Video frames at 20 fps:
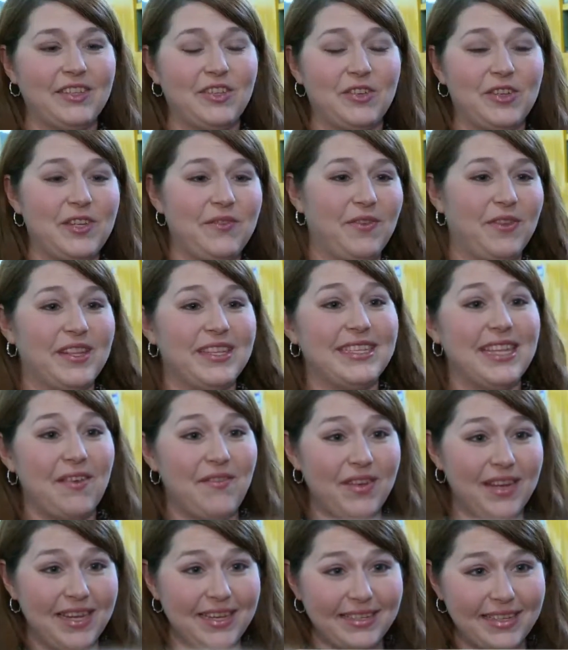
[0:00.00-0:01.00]
Searching for the
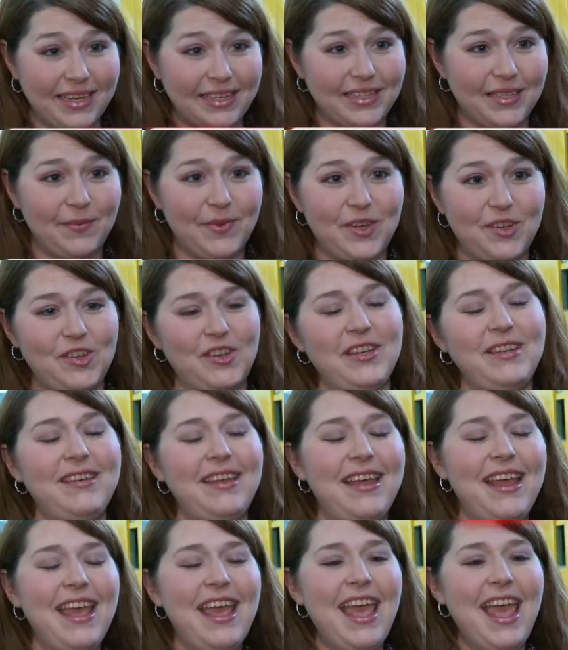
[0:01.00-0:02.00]
70s exhibition.
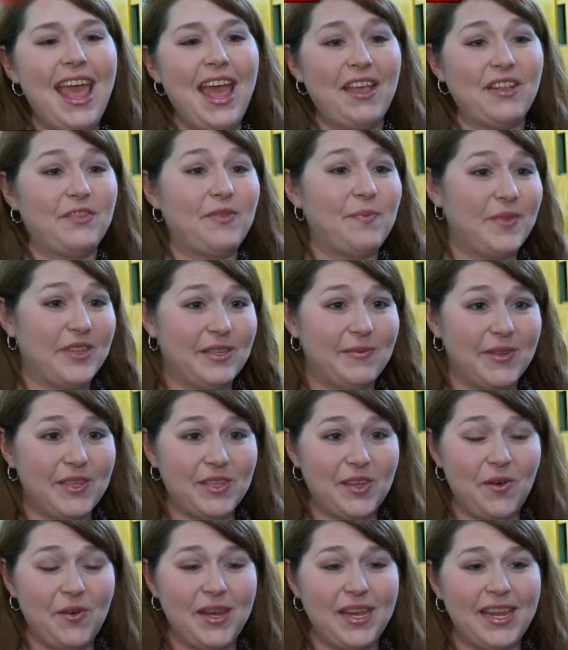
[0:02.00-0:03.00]
And it's from the
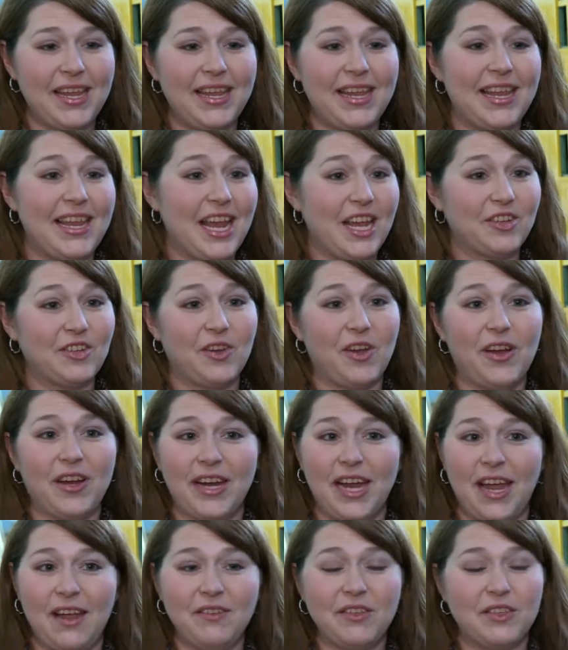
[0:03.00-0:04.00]
Smithsonian and National
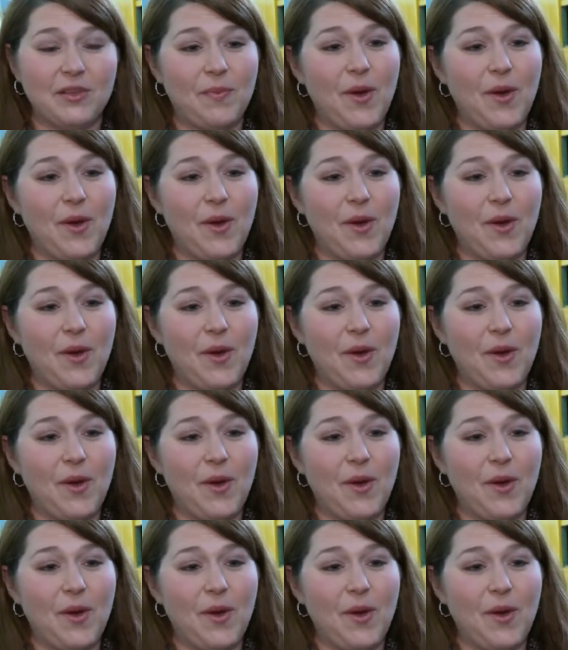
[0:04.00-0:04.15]
Archives as a